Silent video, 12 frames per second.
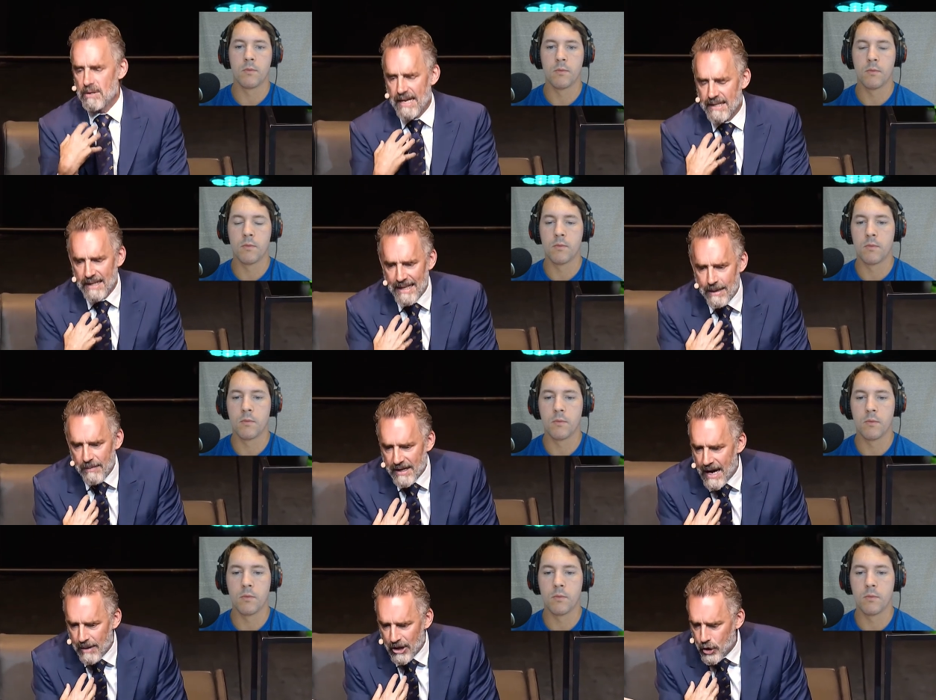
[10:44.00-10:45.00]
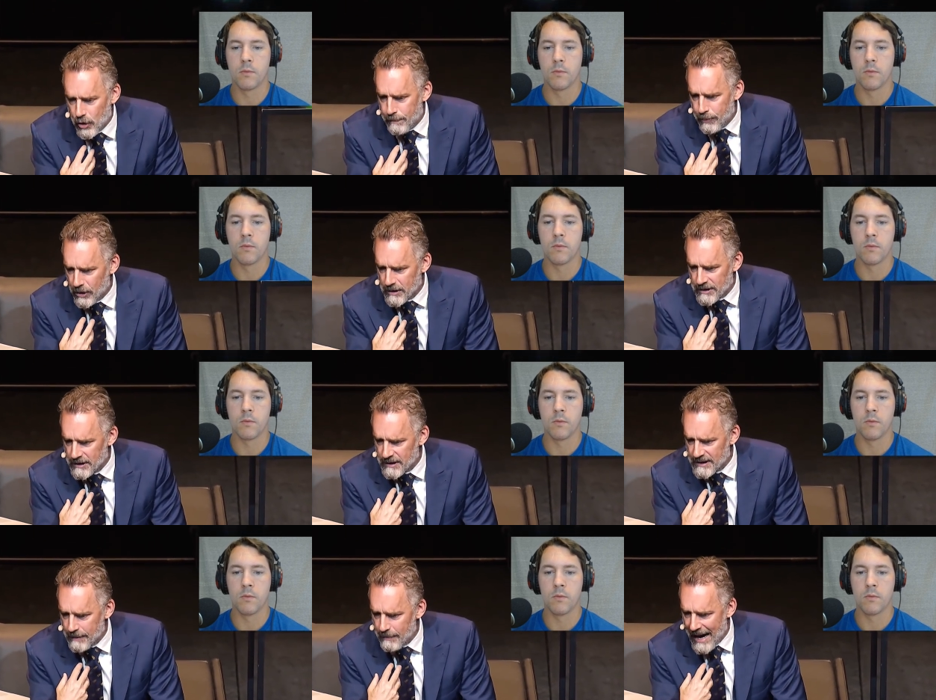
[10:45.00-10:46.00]
Speaker 1: Is that the claim that I'm a good person
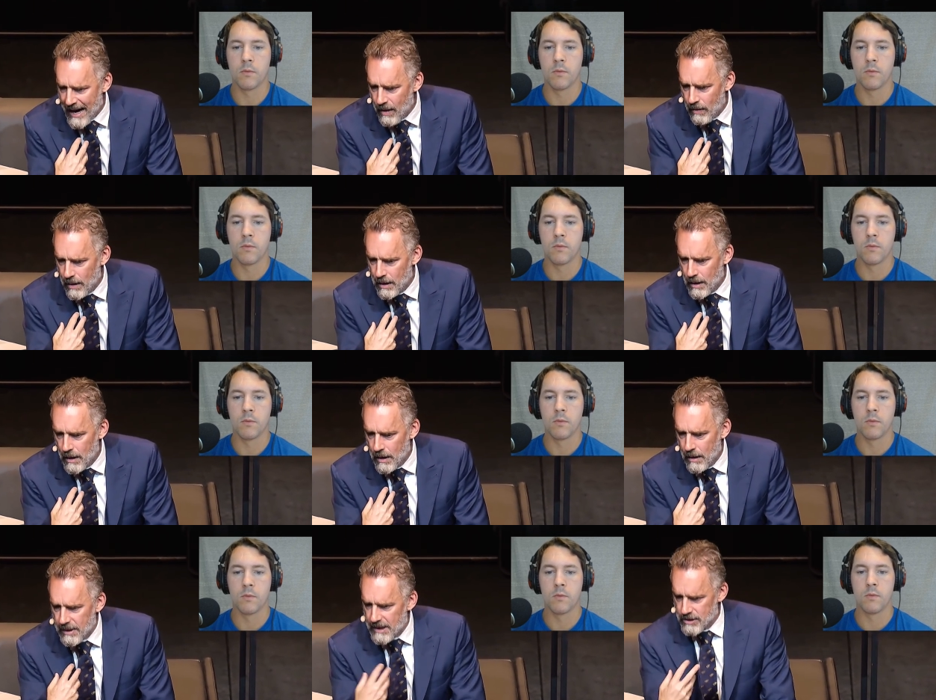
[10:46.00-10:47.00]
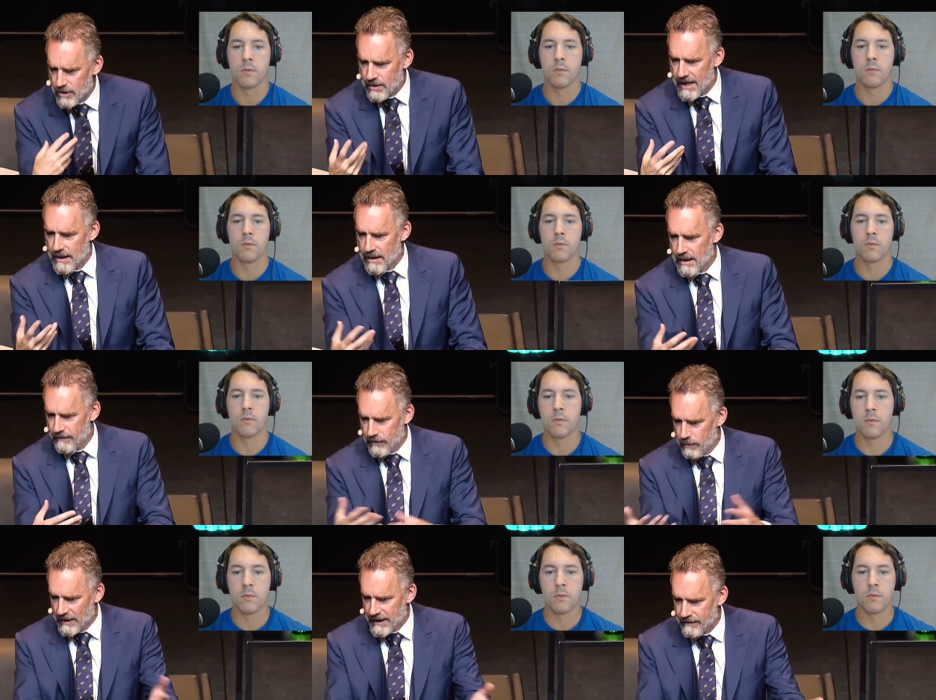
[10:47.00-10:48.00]
somehow? Because you'd think that if you
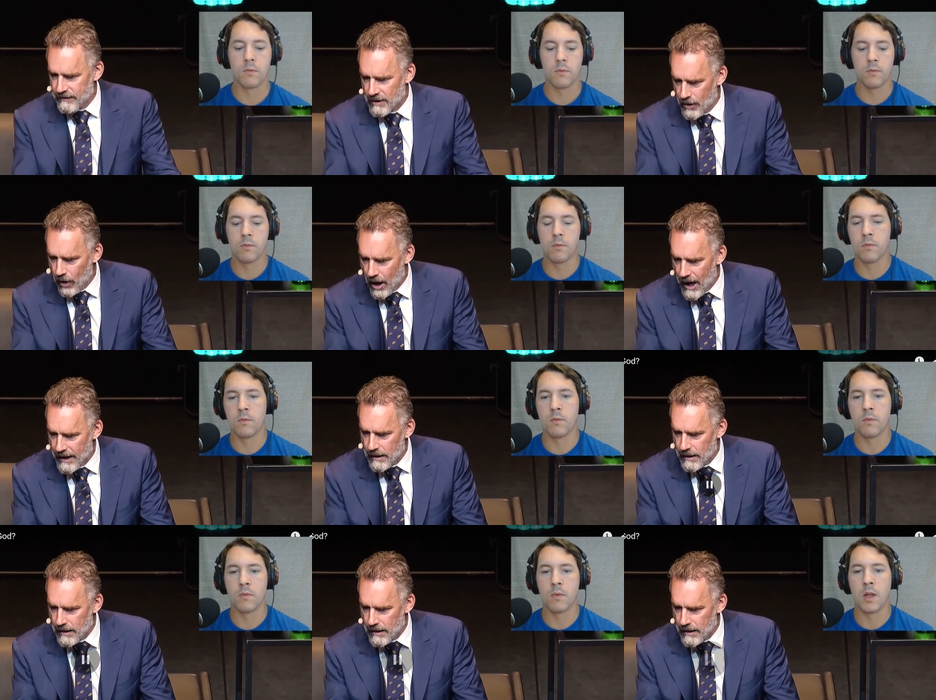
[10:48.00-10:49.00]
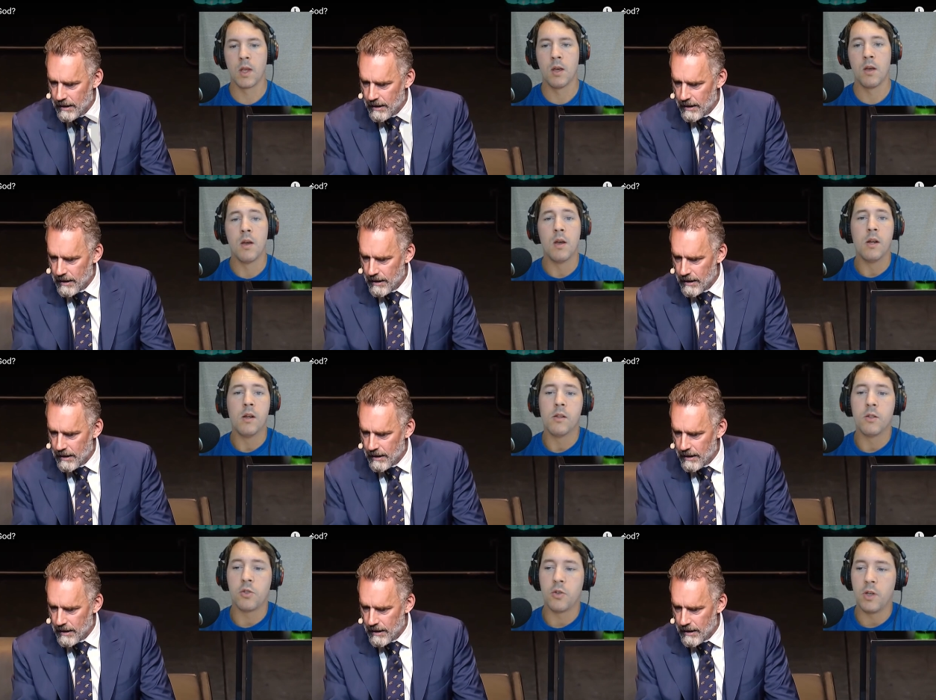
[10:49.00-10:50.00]
believed in God.
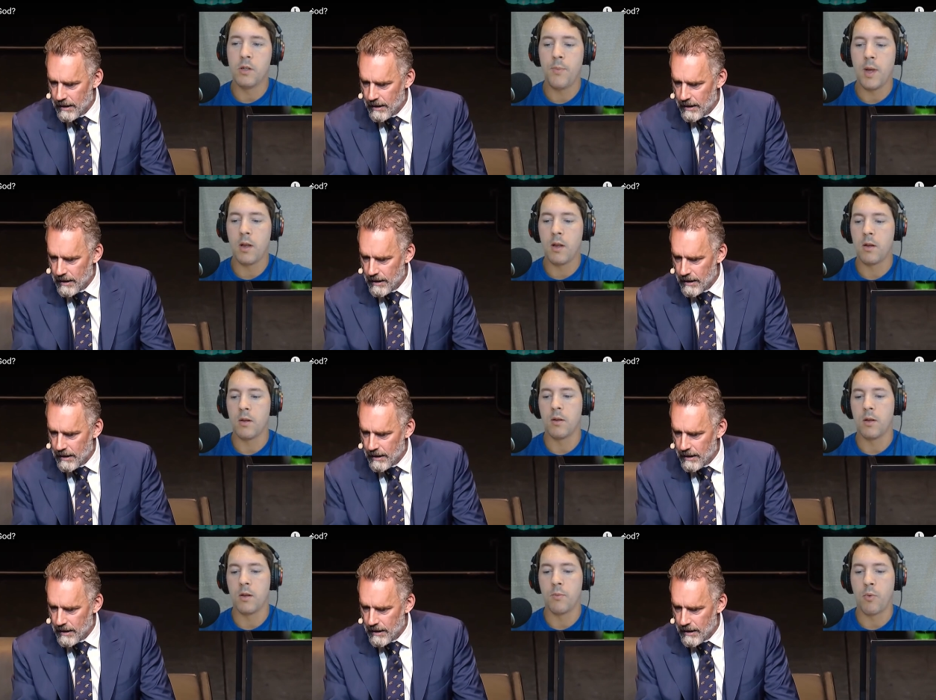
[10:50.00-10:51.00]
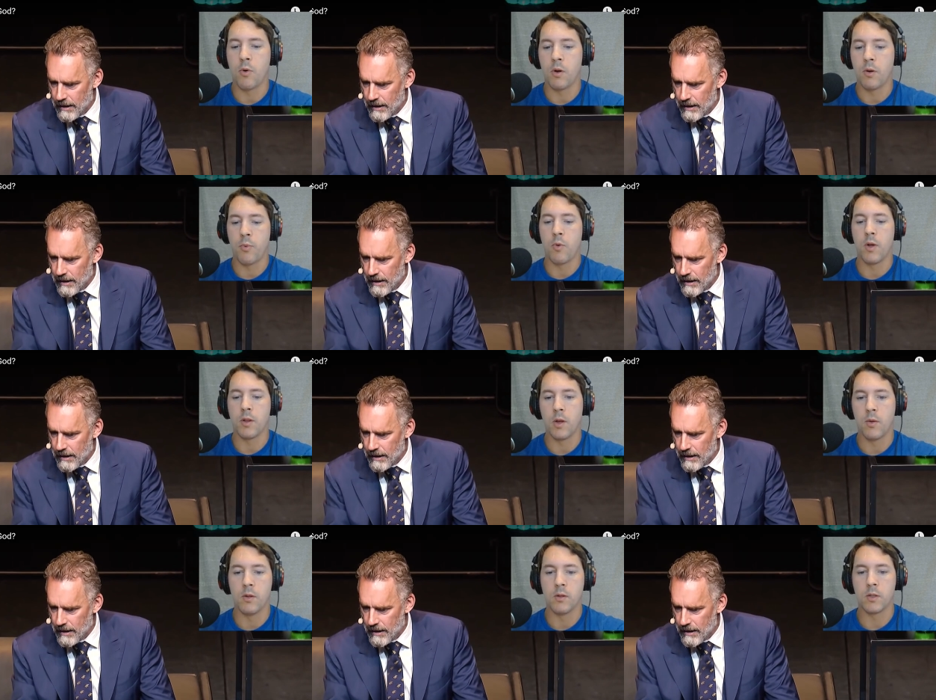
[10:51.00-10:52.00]
Speaker 2: So he's making an important point,
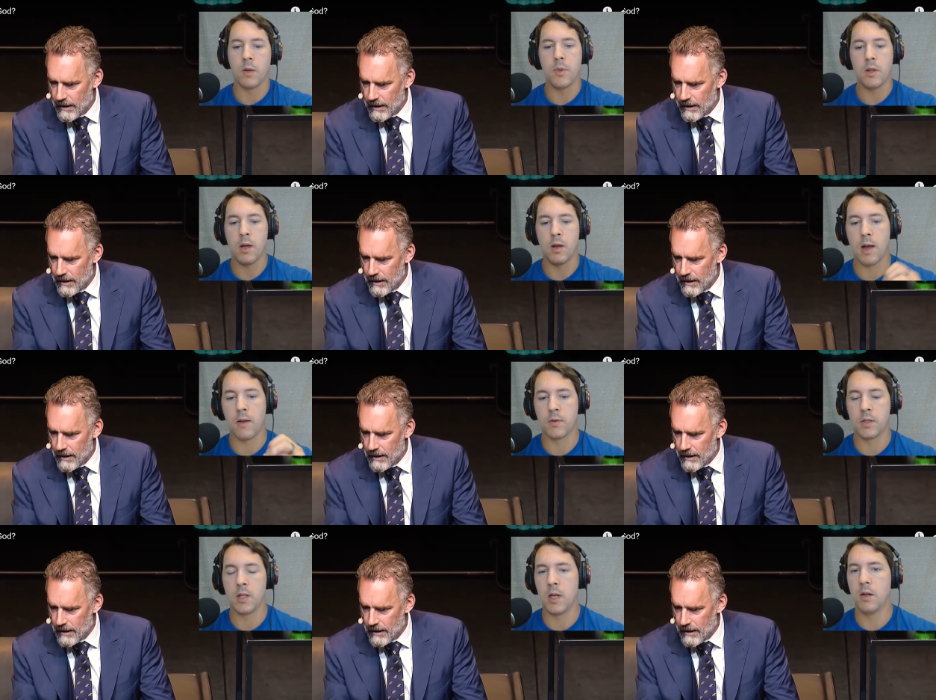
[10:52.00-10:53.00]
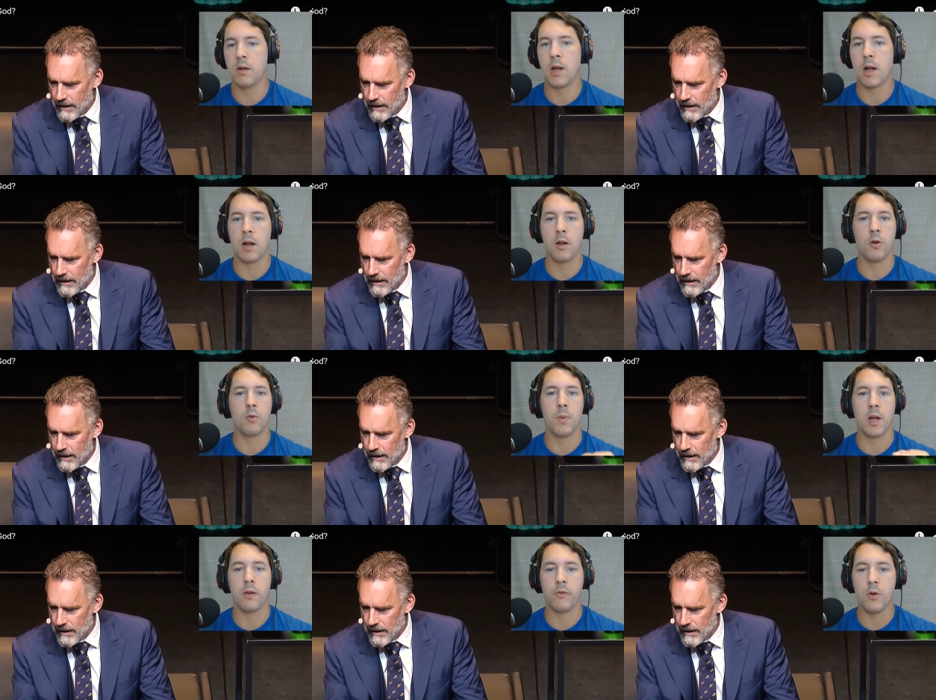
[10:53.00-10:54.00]
that something that I've seen, and I know
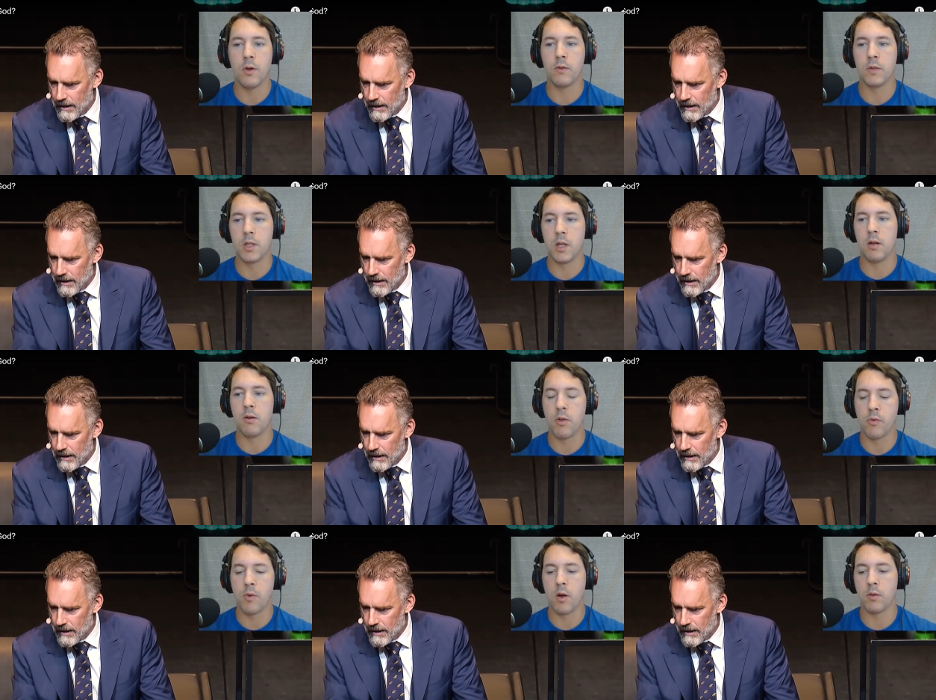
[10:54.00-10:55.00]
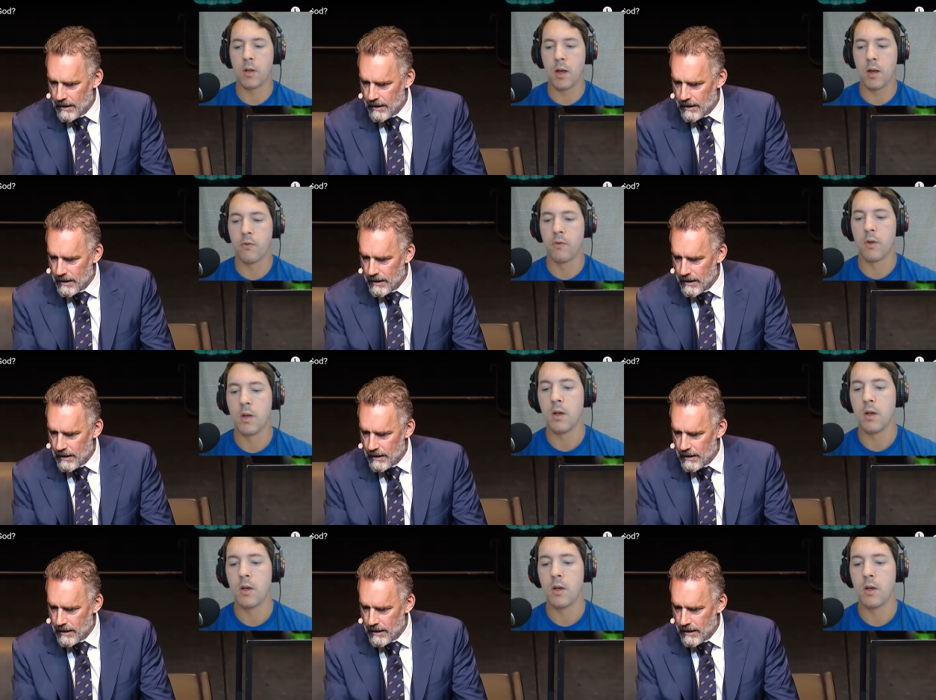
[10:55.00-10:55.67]
many of you have seen throughout life,